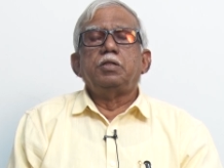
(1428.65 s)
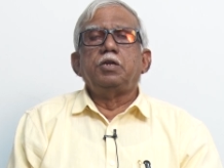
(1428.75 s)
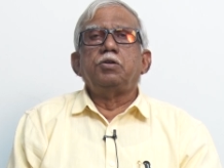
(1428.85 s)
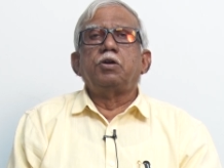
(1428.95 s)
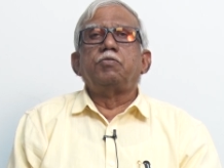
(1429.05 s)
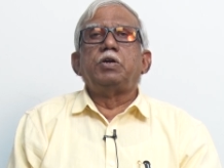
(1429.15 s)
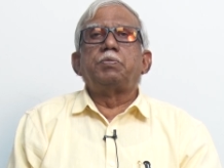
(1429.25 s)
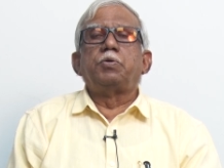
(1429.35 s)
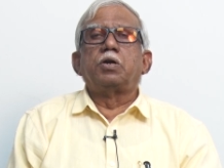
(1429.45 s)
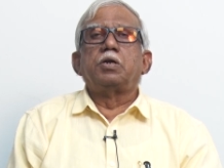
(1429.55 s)
Need not
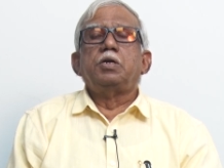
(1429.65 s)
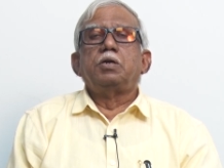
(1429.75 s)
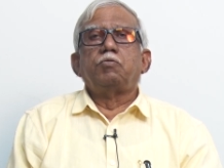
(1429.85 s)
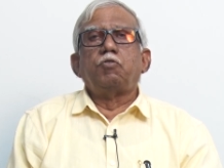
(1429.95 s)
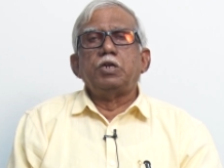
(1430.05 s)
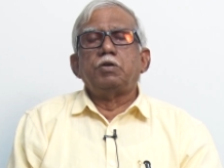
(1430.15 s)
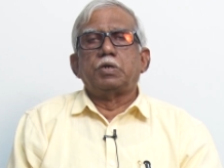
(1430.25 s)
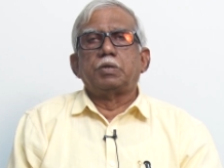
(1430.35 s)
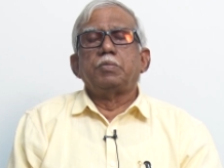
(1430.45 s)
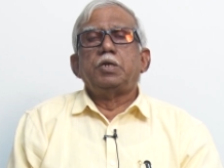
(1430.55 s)
wait for 1
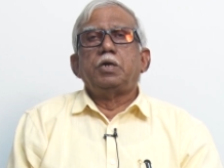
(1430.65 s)
hour.